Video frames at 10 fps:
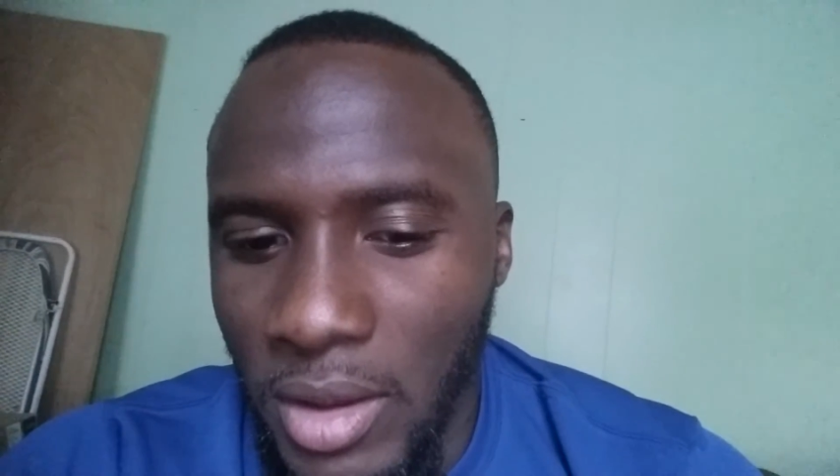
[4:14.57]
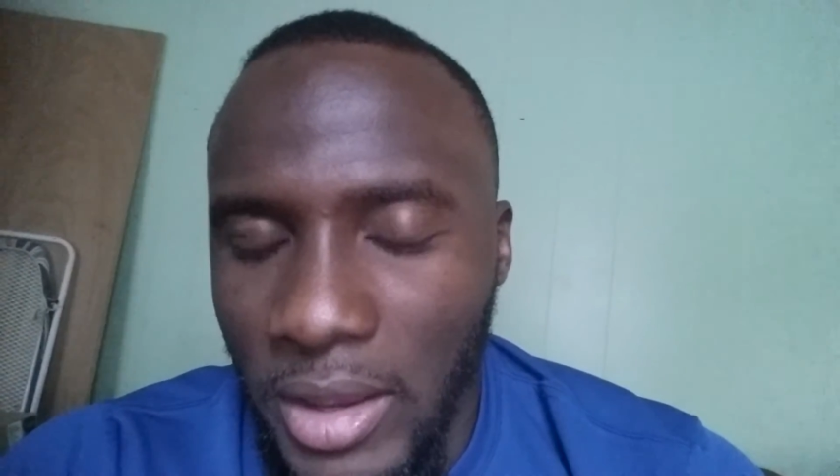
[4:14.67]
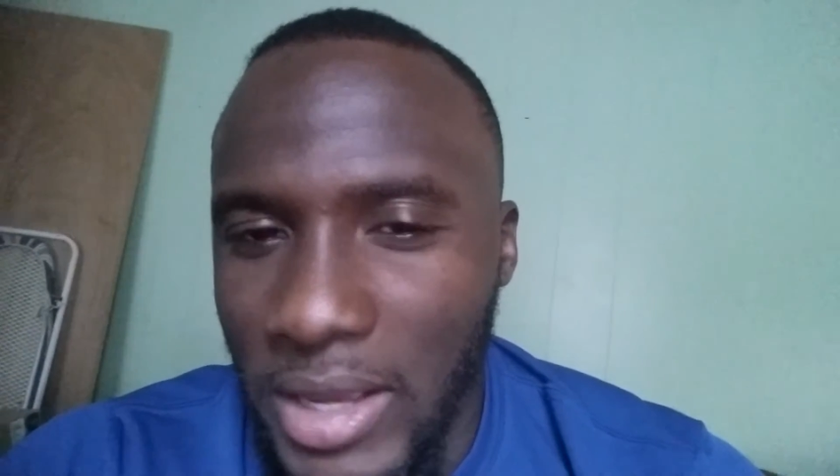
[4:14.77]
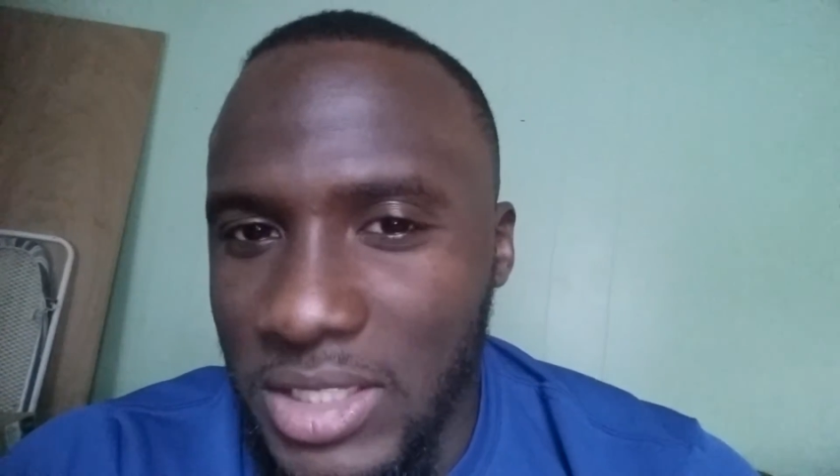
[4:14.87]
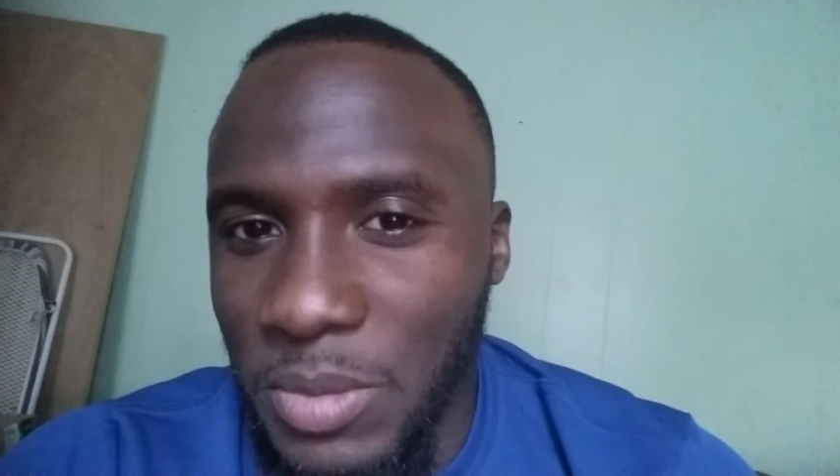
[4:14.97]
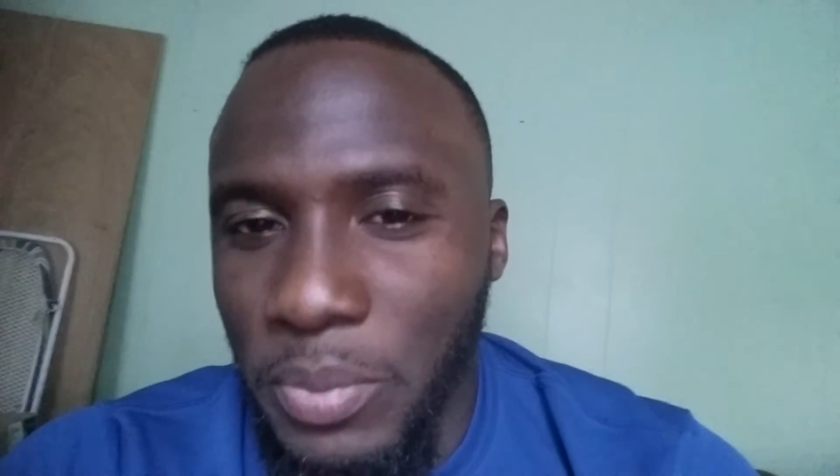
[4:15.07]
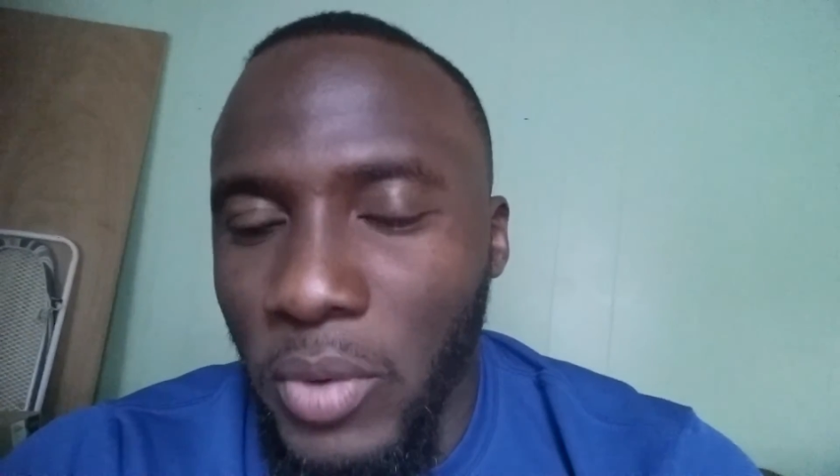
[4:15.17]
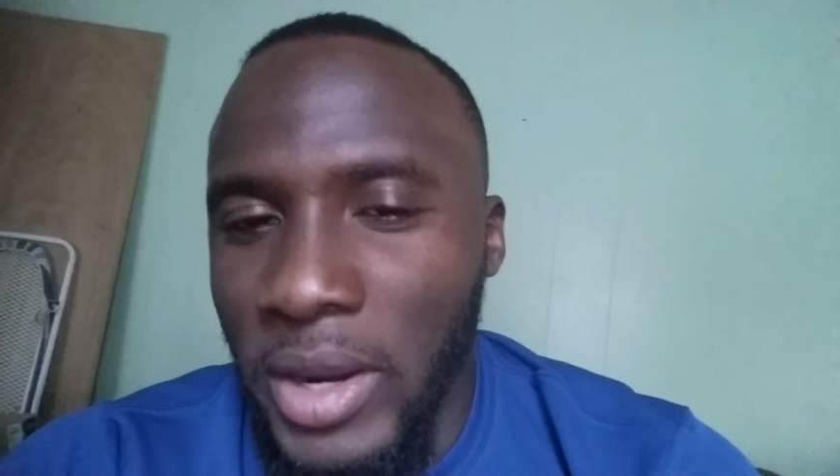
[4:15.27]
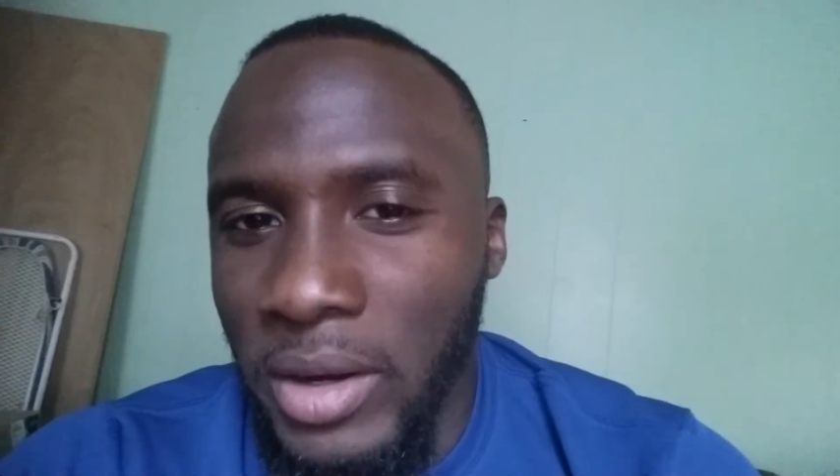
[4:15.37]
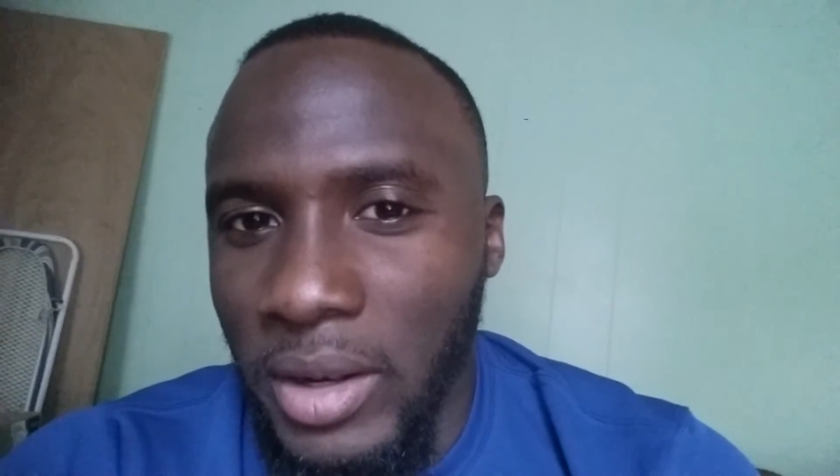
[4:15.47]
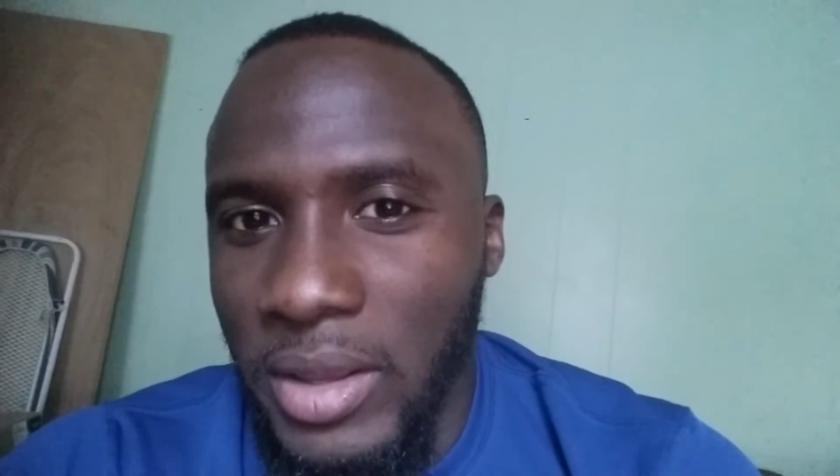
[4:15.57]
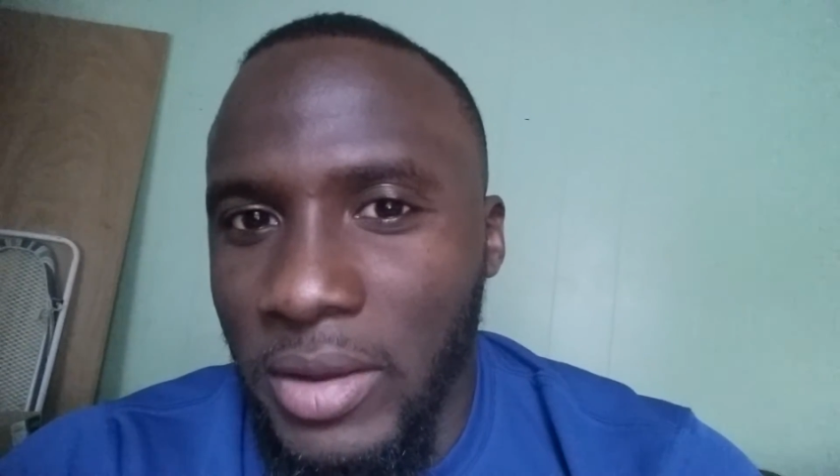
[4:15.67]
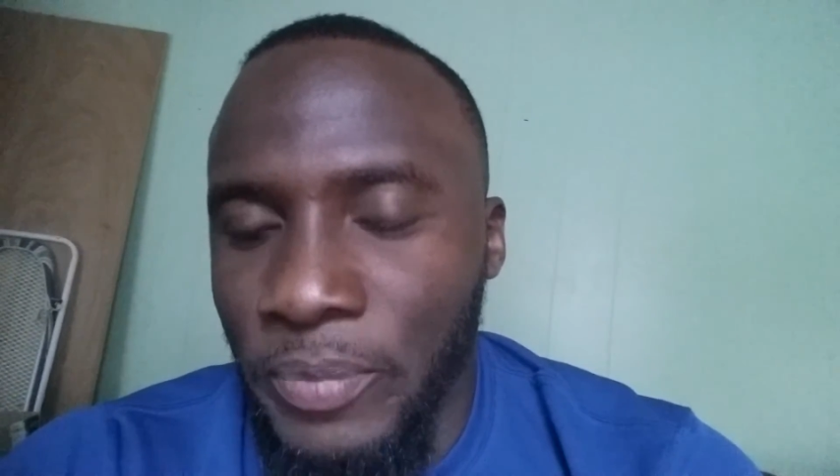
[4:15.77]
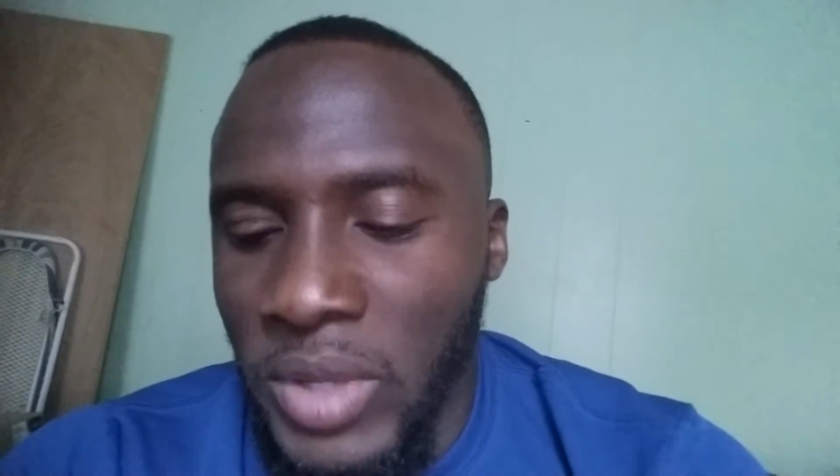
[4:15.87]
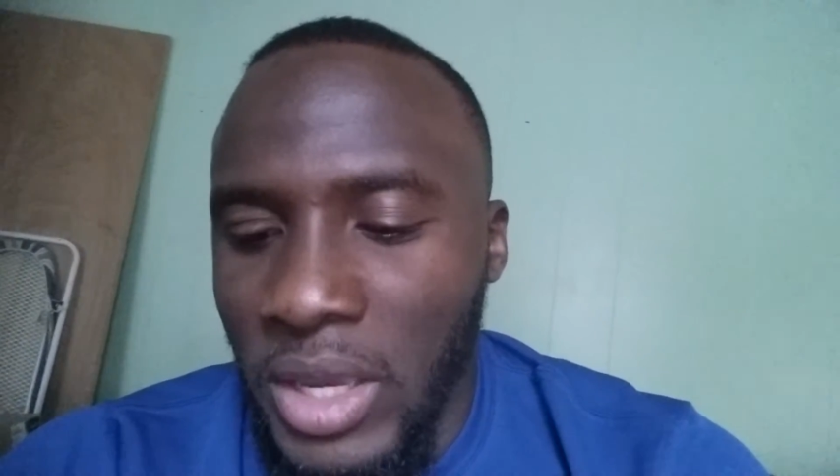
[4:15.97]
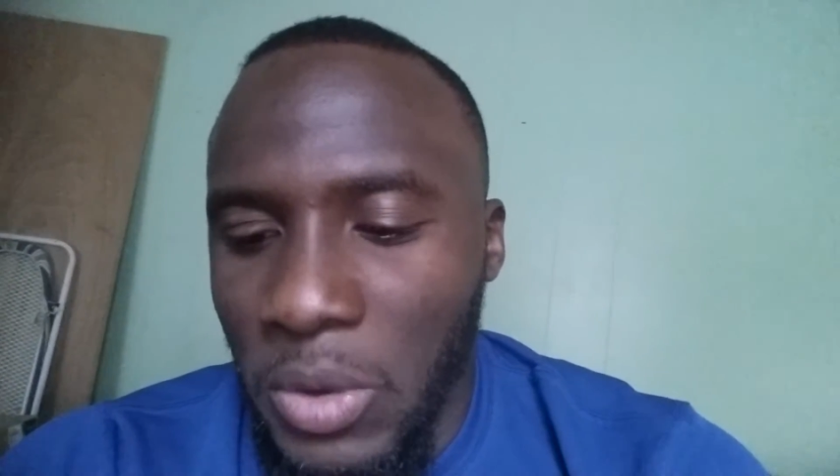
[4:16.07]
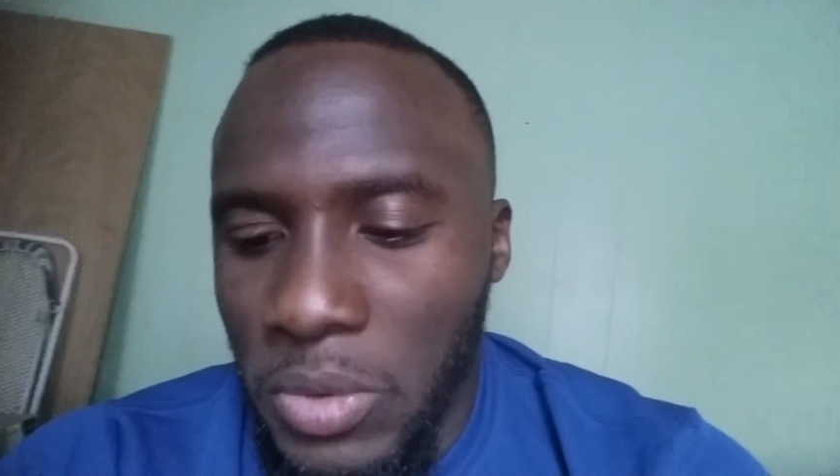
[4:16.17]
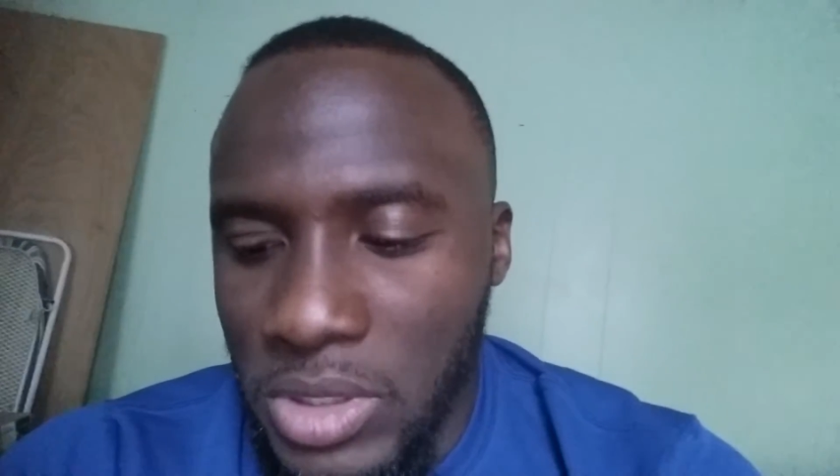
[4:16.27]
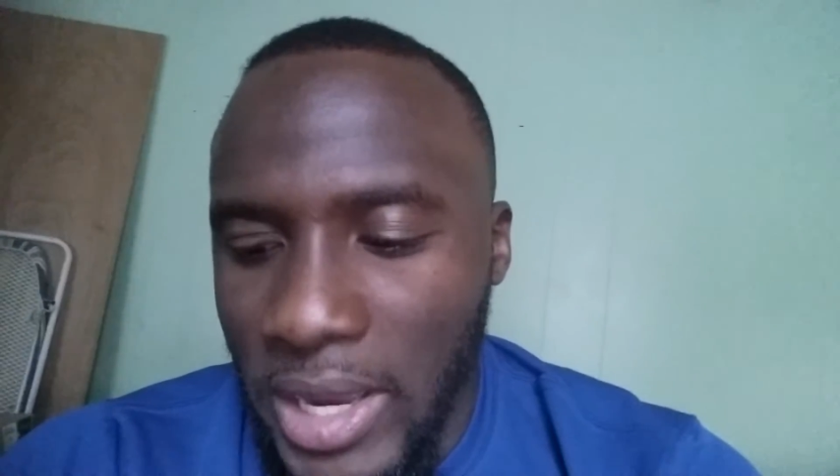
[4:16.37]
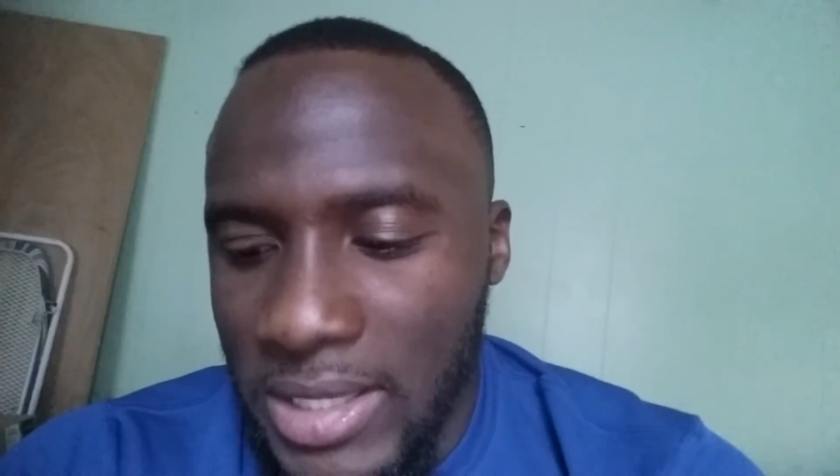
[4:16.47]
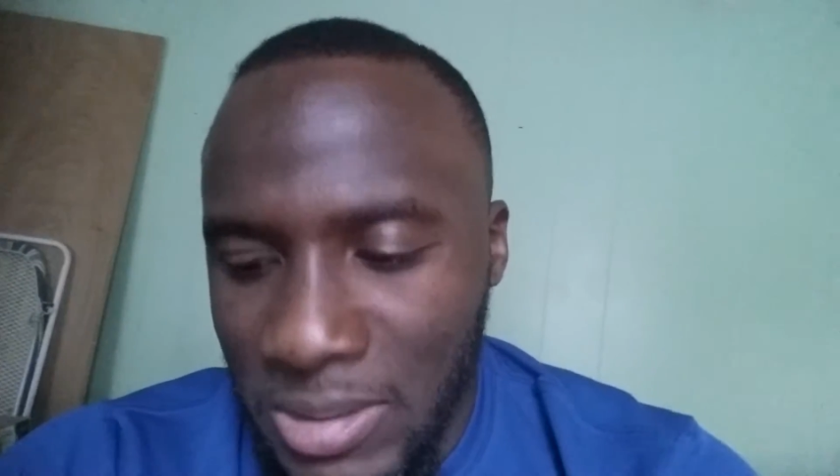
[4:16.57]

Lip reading: And that's the point. It was